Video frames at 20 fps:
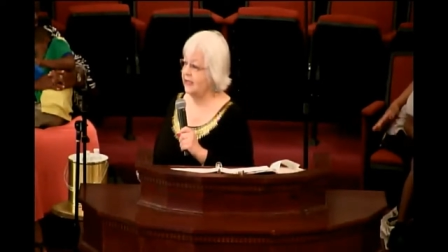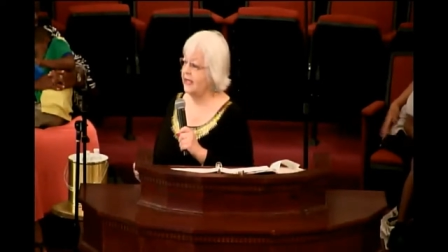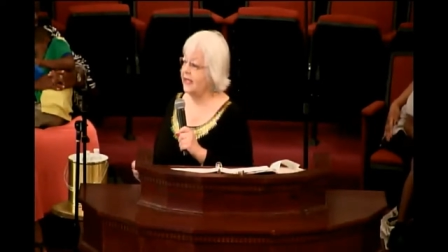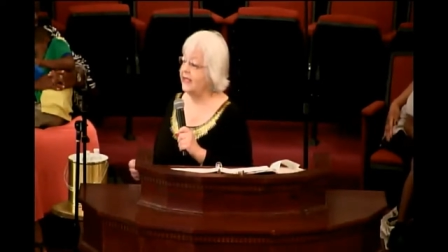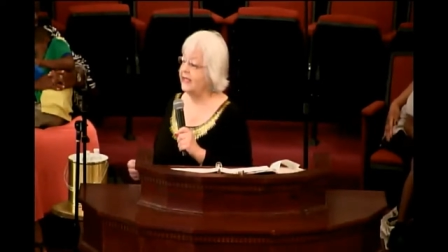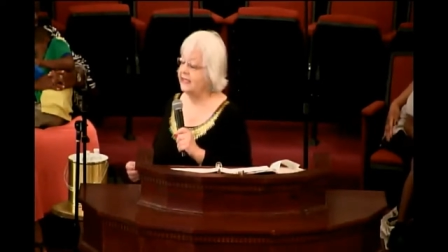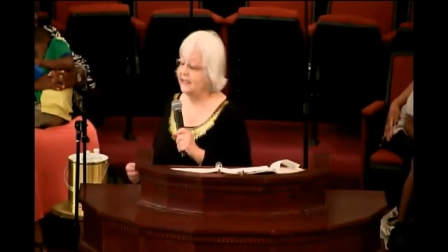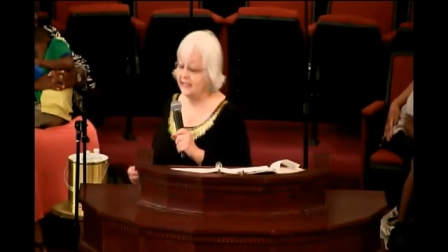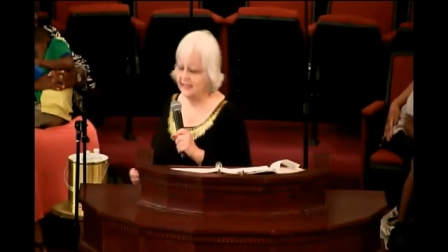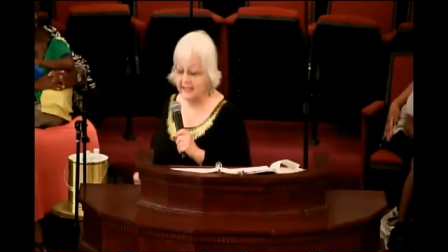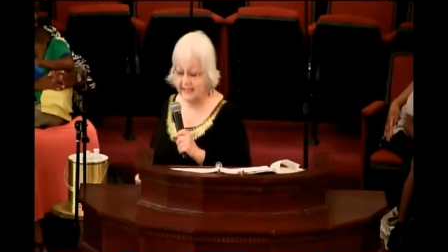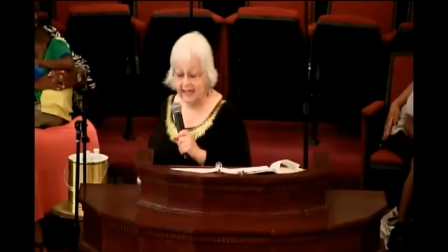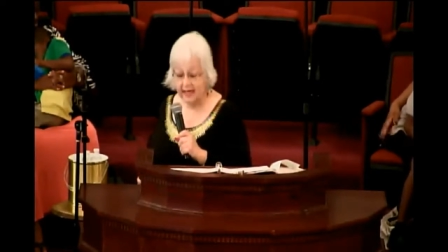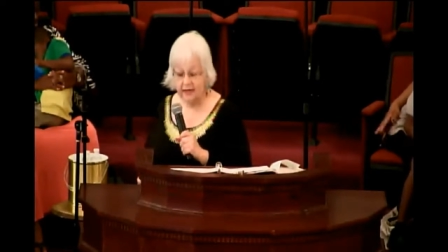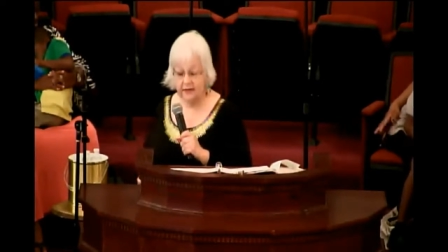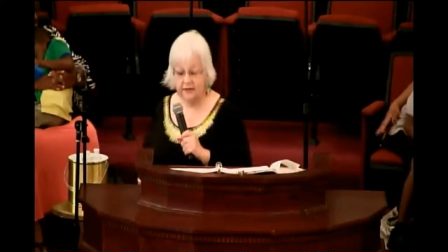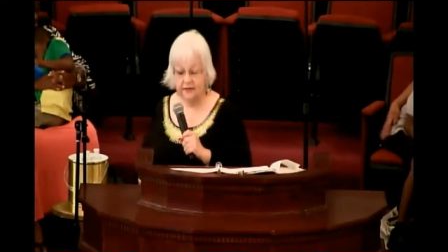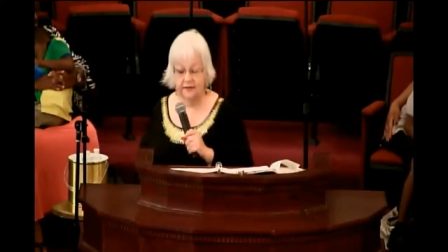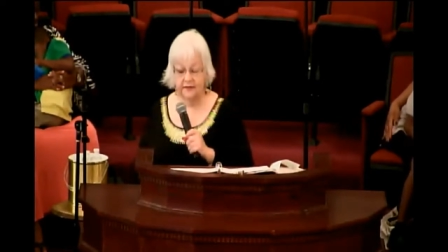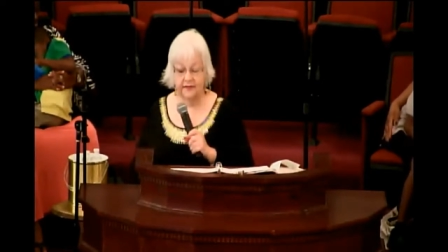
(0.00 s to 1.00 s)
and
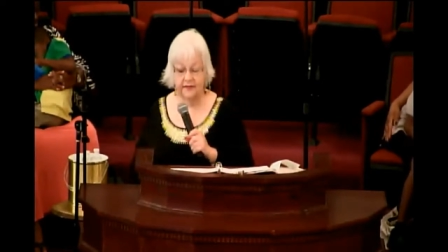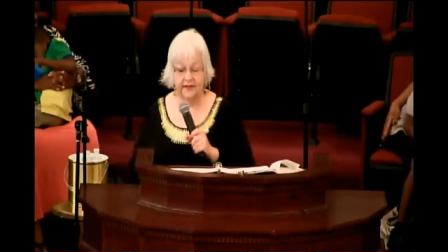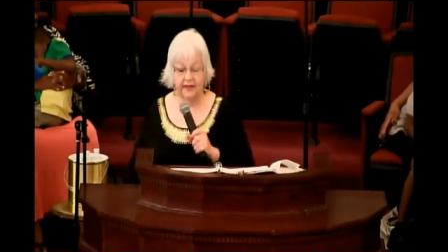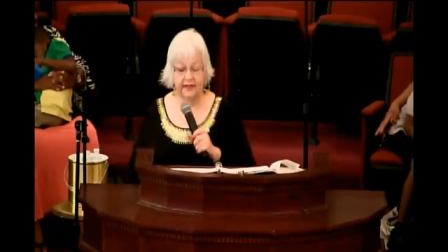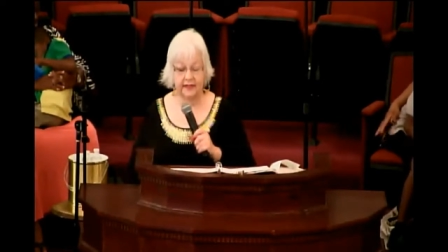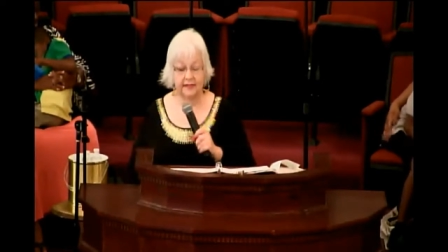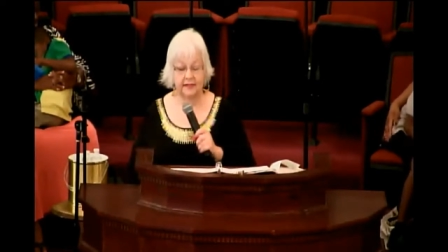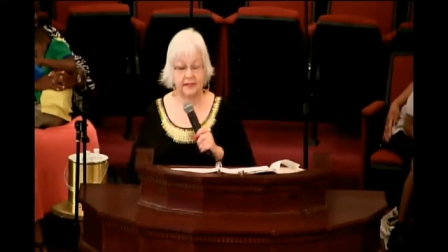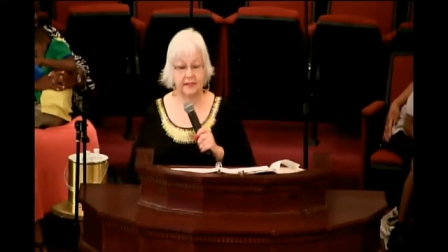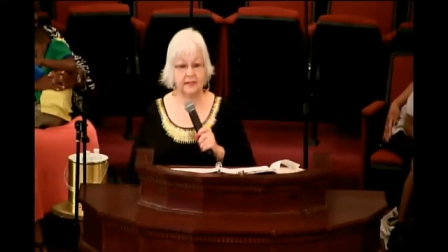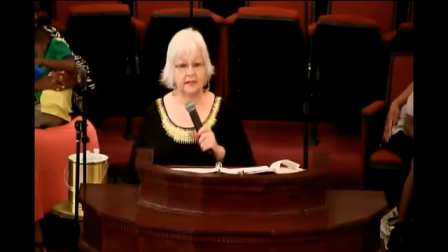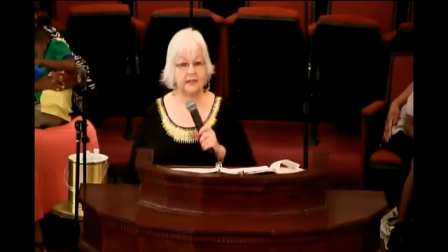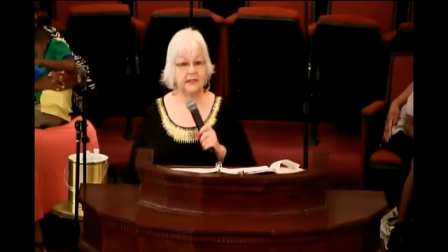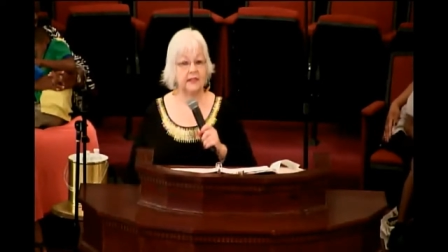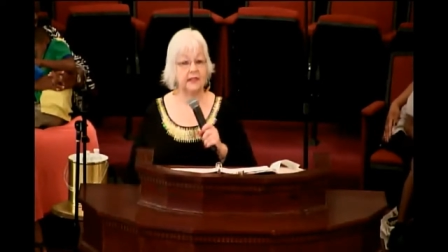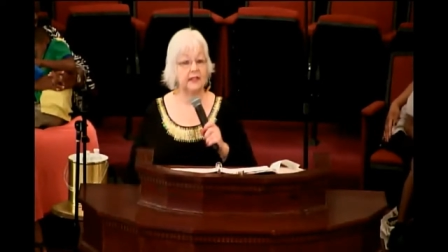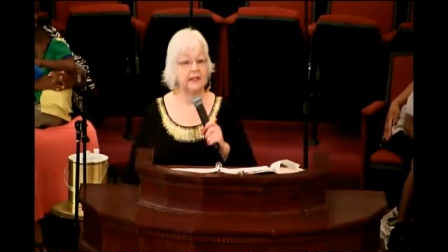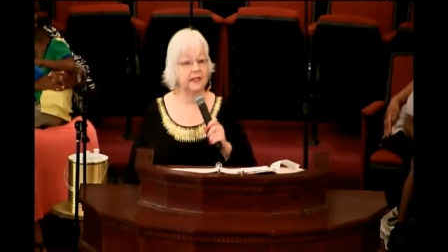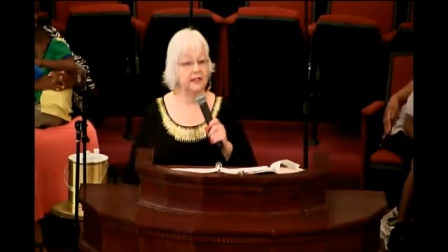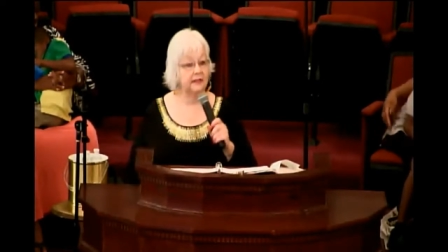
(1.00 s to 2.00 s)
sacrifice
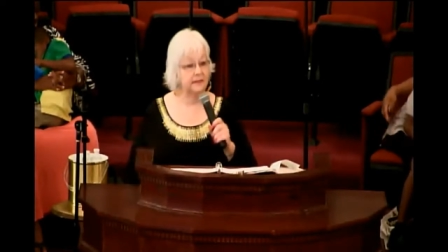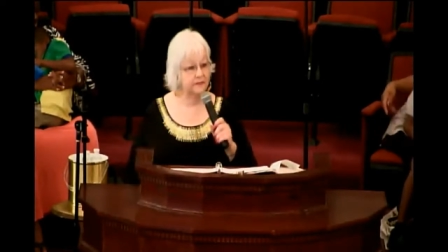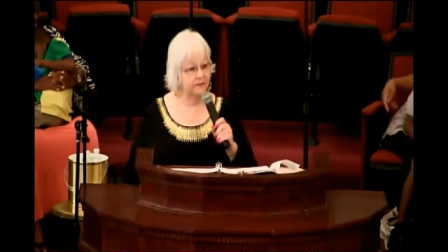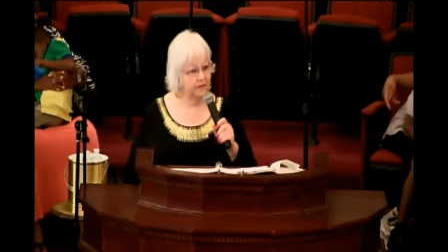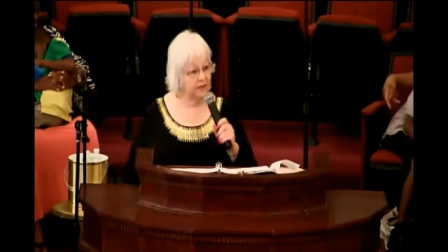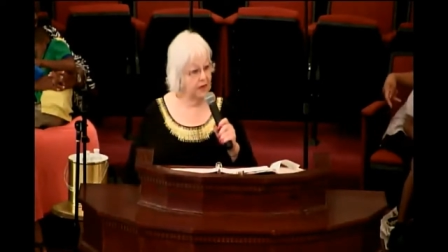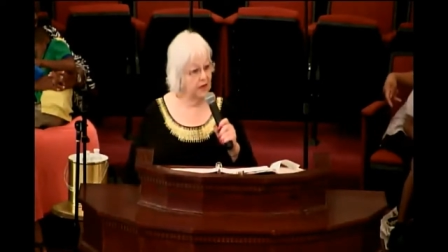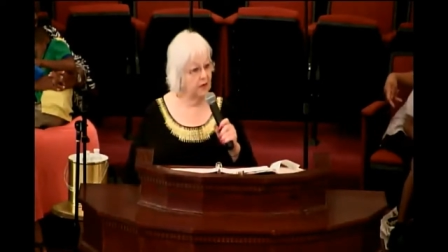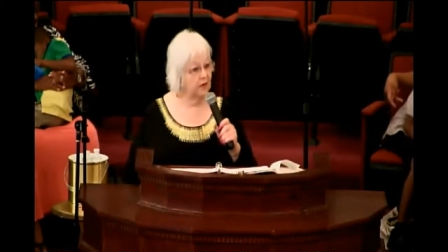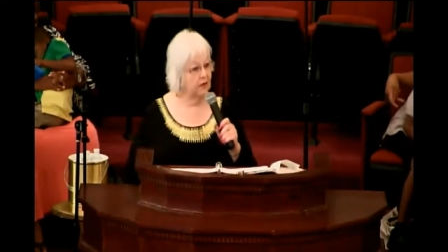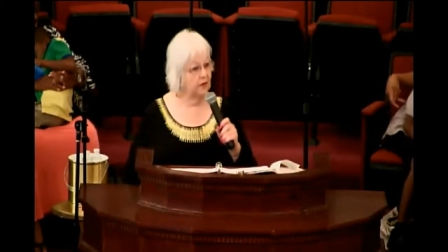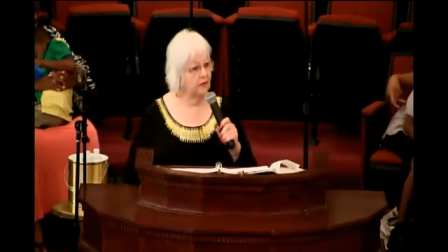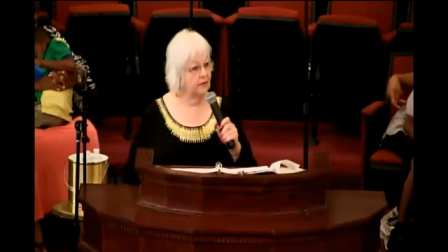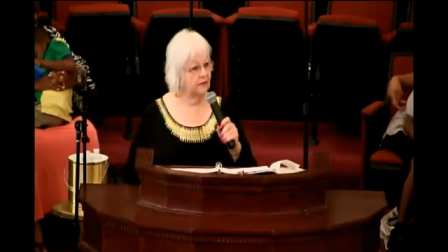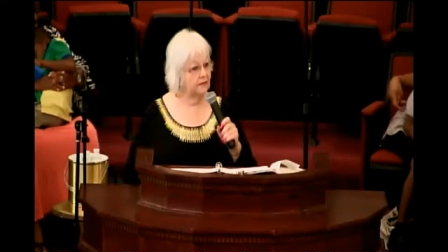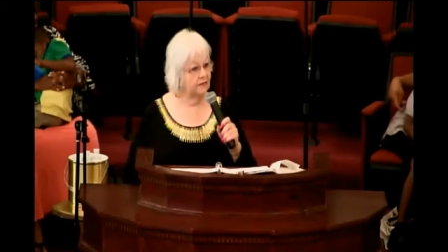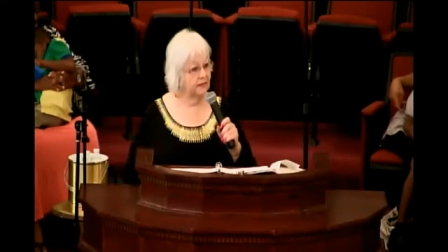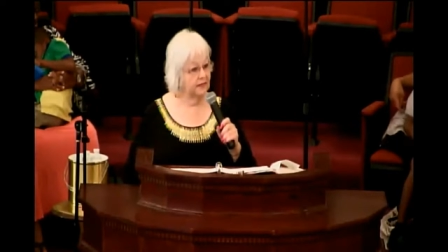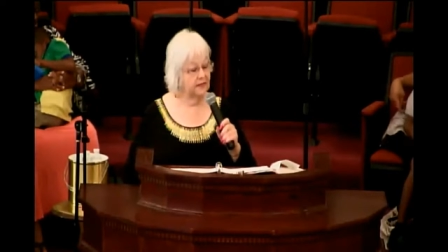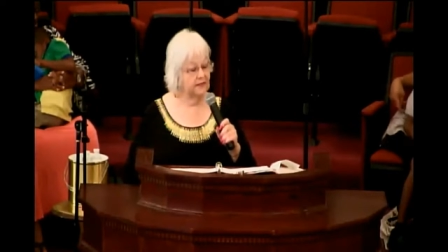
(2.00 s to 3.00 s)

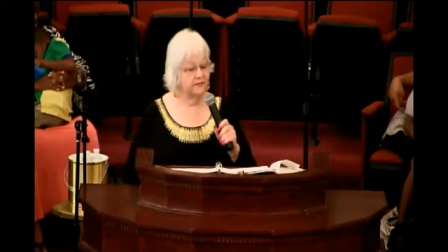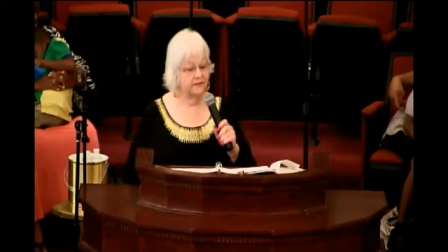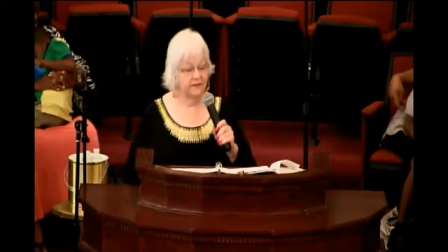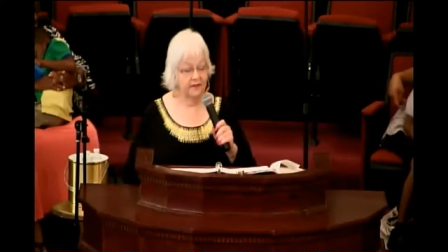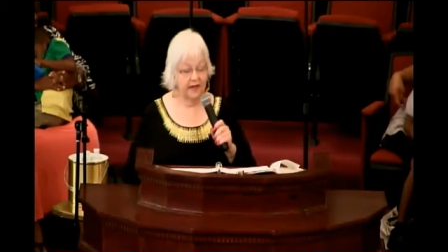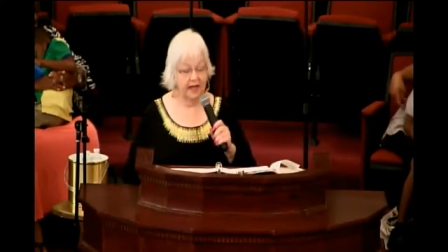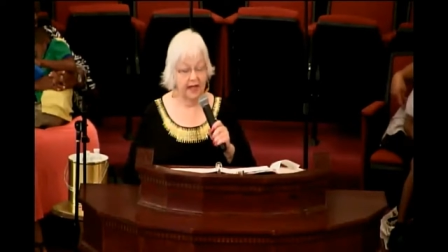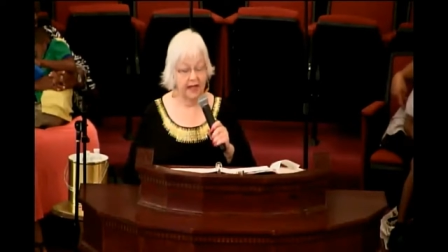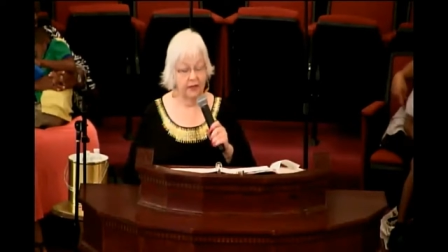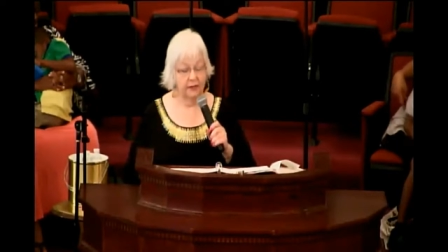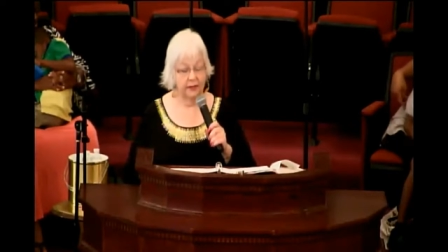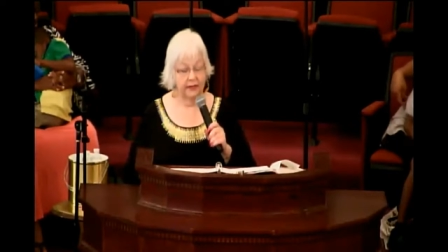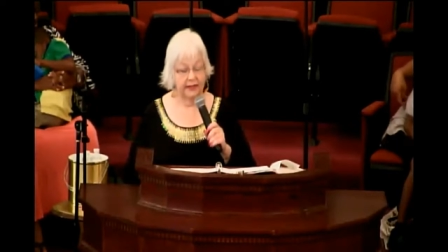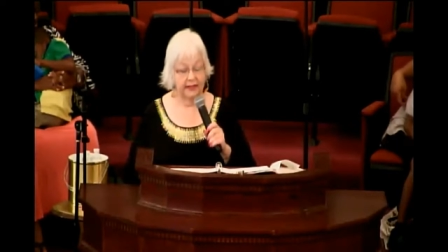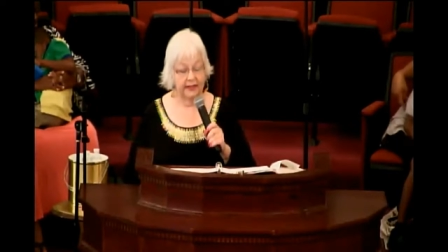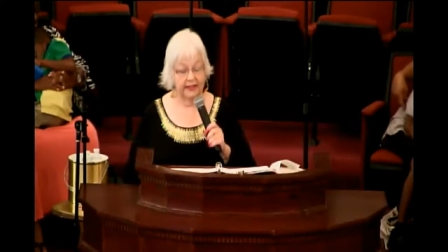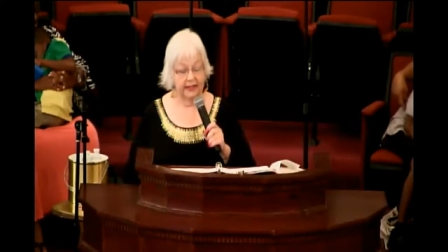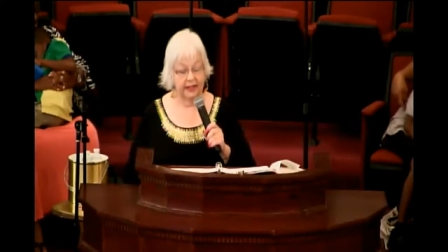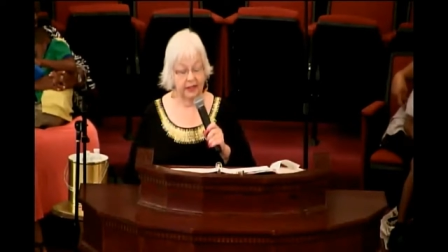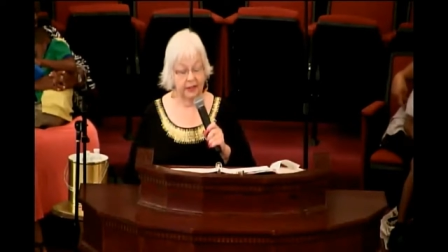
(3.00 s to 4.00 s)
involved in
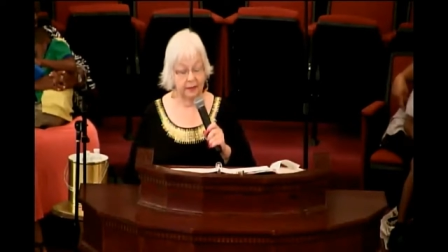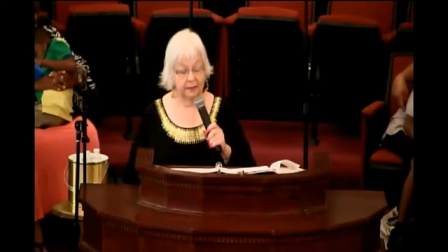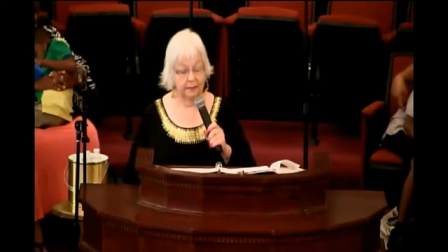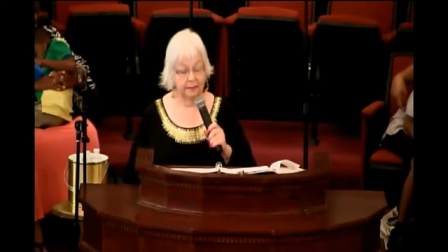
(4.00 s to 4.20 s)
following him.